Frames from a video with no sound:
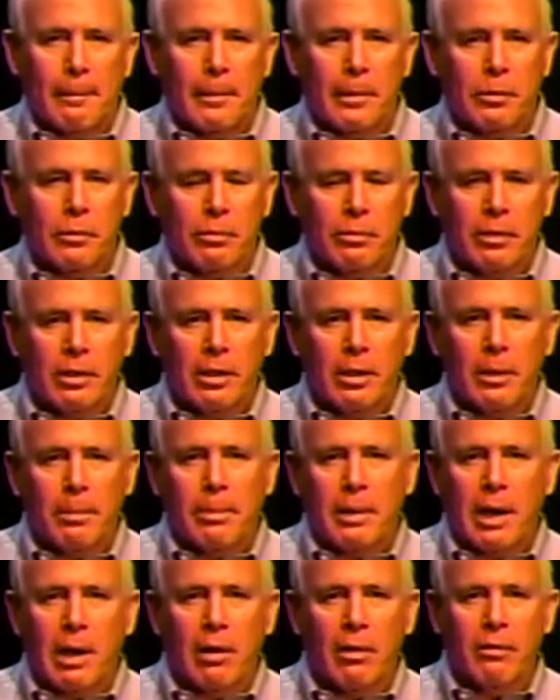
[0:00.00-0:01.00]
It's really
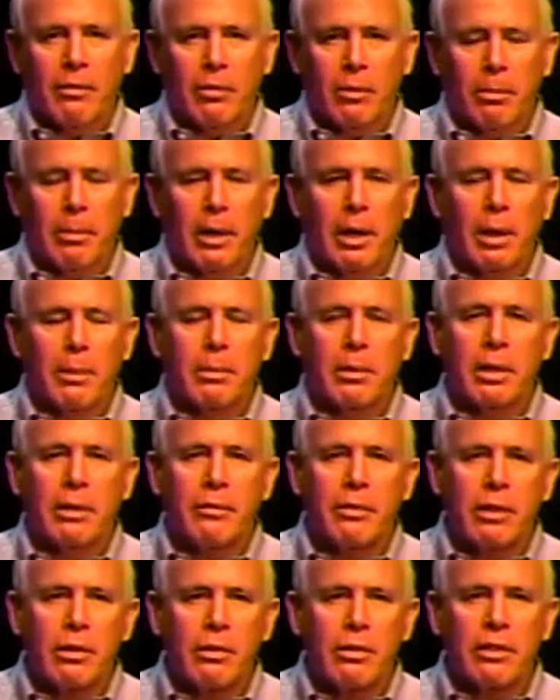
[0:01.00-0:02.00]
powerful, but I'm
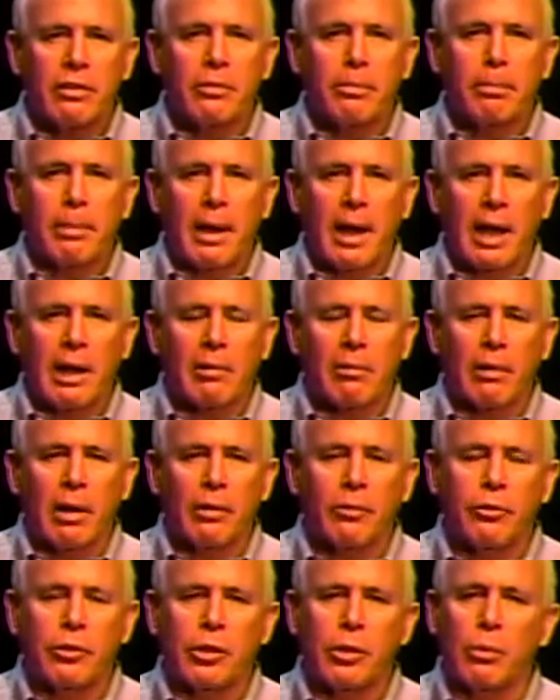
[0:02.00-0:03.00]
giving you this
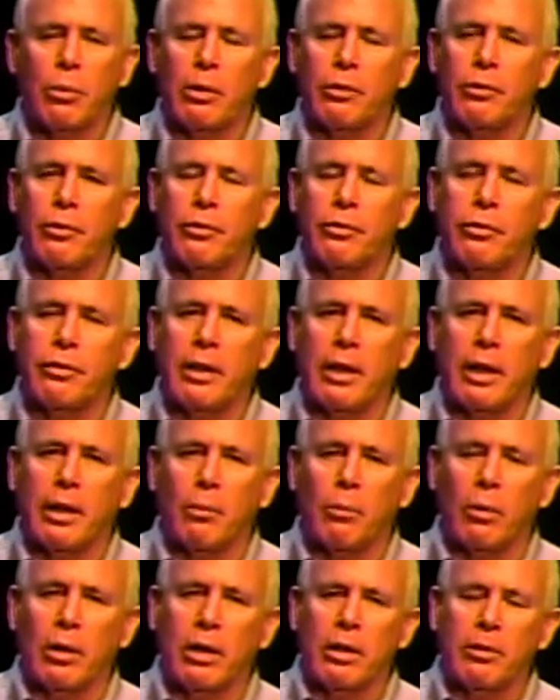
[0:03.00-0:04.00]
background so you
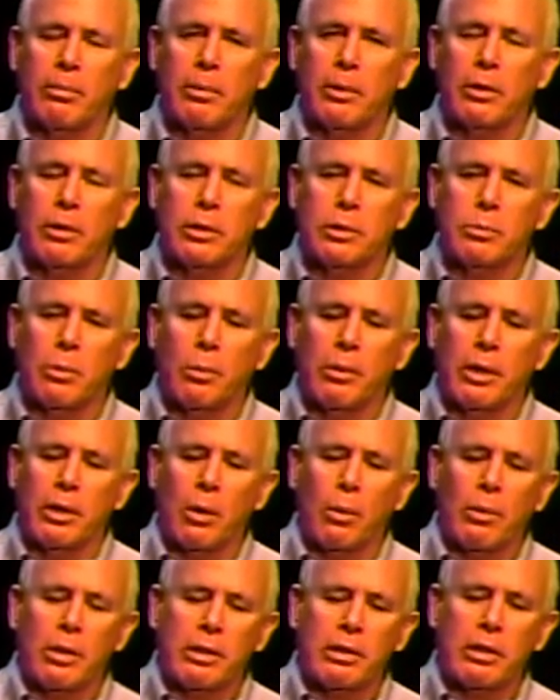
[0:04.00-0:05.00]
understand what it is, because when we
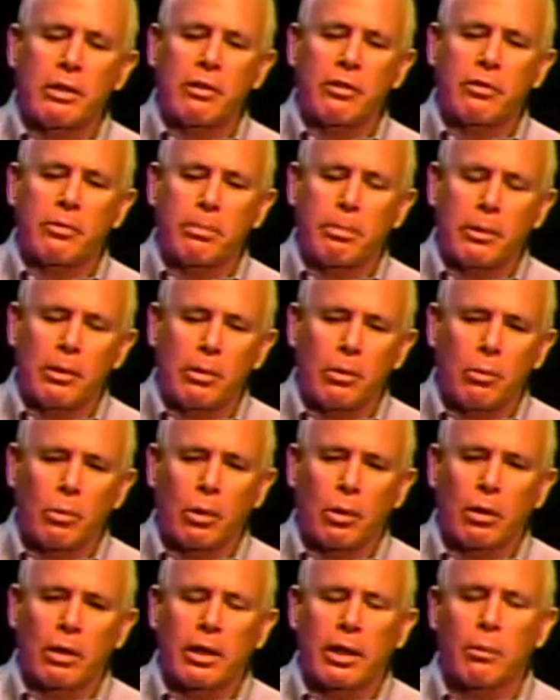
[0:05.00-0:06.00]
go into the SPIL
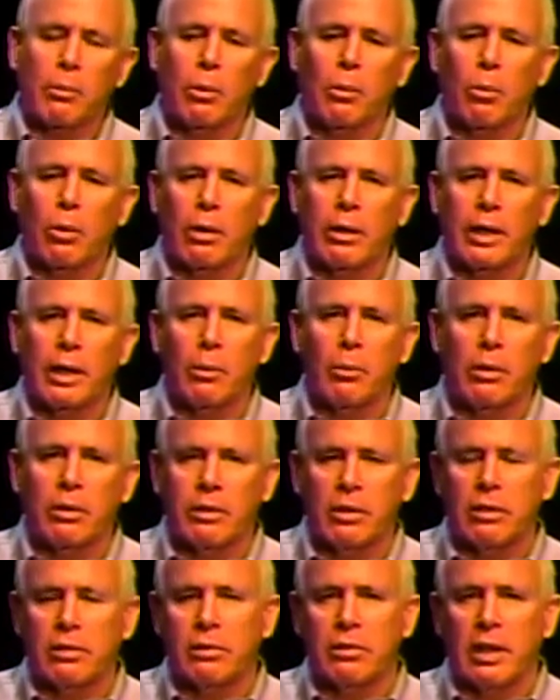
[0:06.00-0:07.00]
work and we're working
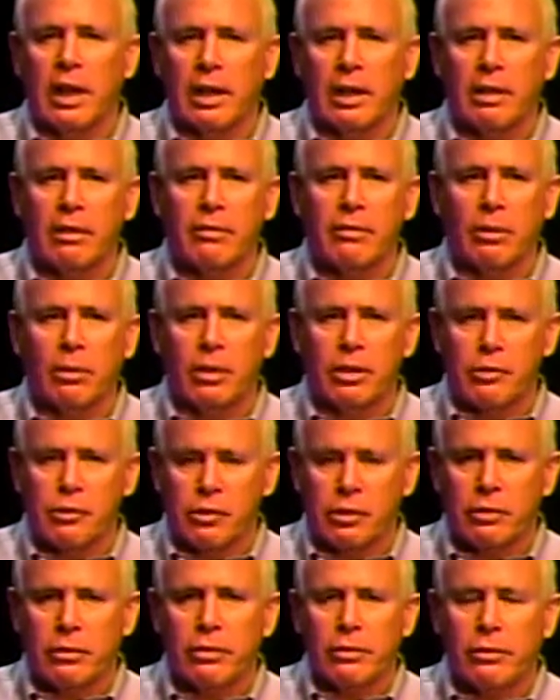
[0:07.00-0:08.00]
with these negative
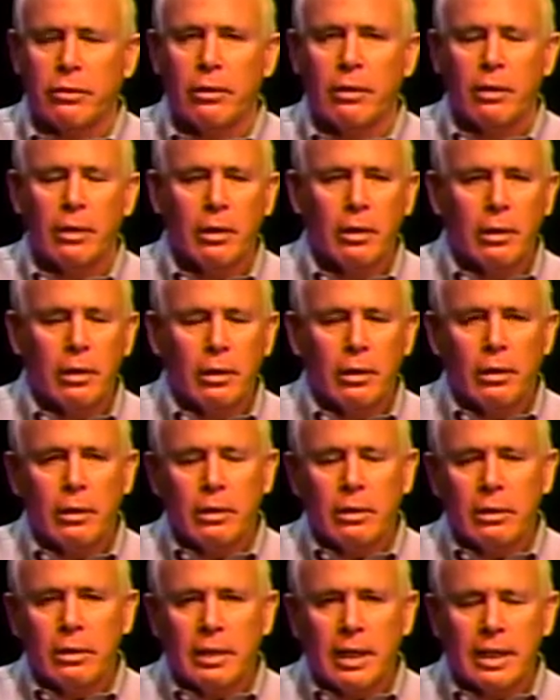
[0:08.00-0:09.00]
volitions
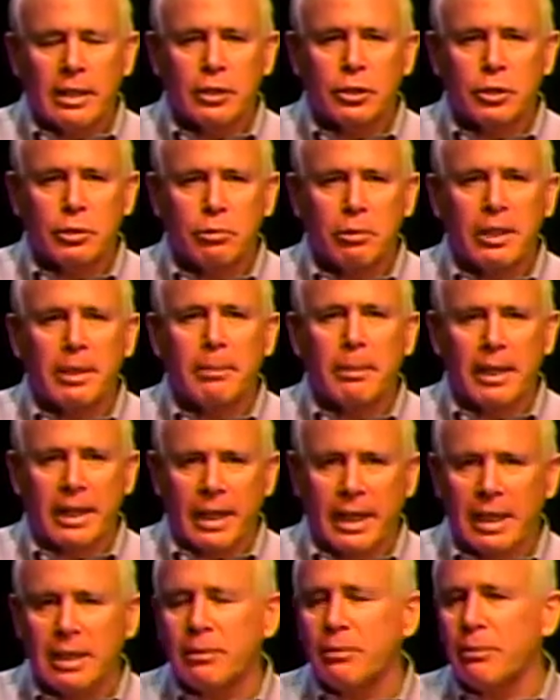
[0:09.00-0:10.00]
and streaming
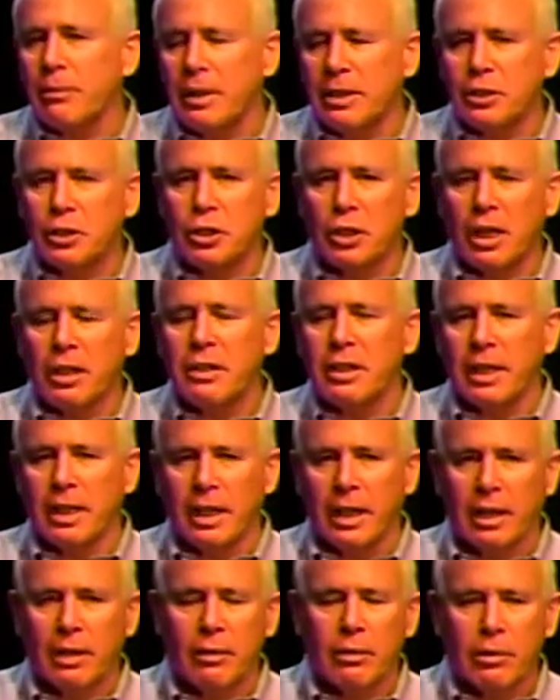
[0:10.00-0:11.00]
it and
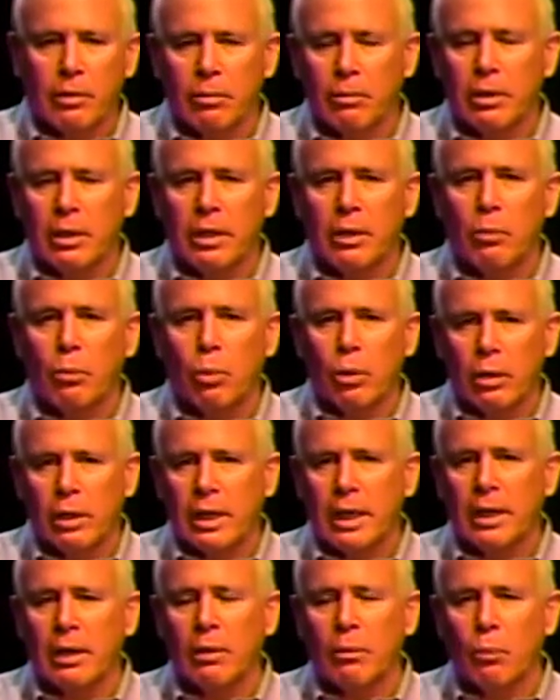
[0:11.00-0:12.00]
shunting it, you're really
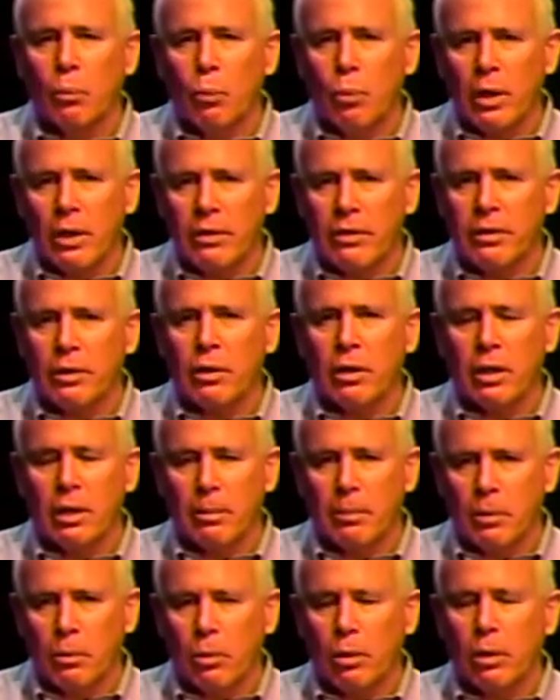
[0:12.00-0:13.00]
you're going to be